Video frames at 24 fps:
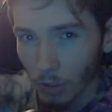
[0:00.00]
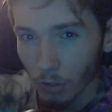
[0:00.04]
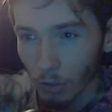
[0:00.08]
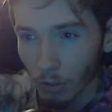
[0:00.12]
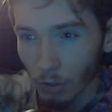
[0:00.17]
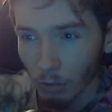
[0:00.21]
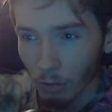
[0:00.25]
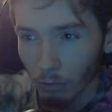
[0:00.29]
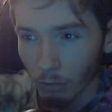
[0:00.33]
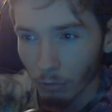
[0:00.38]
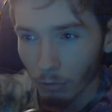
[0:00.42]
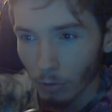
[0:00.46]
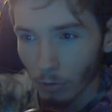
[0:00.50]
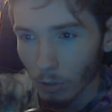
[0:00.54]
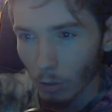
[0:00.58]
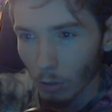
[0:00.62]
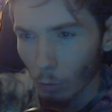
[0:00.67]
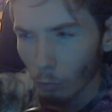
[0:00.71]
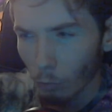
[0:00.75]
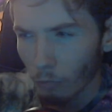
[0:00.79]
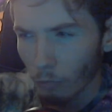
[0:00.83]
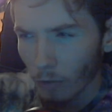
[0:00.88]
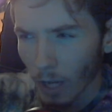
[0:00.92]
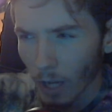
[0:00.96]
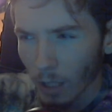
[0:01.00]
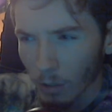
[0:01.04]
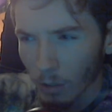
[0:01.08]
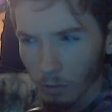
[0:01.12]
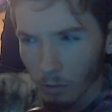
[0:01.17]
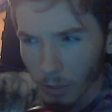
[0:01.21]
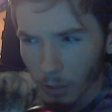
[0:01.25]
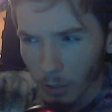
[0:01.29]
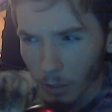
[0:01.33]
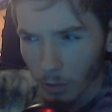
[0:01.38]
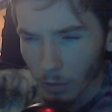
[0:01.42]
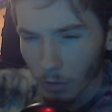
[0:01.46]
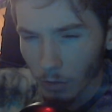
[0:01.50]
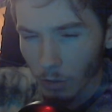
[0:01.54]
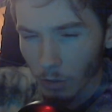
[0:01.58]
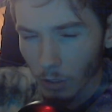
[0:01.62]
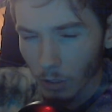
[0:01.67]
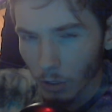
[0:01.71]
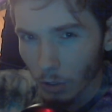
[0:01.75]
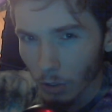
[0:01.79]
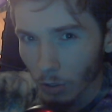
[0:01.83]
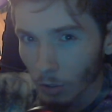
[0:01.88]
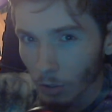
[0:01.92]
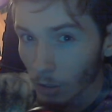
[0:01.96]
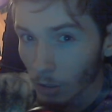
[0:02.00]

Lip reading: you have olfactory hallucinations.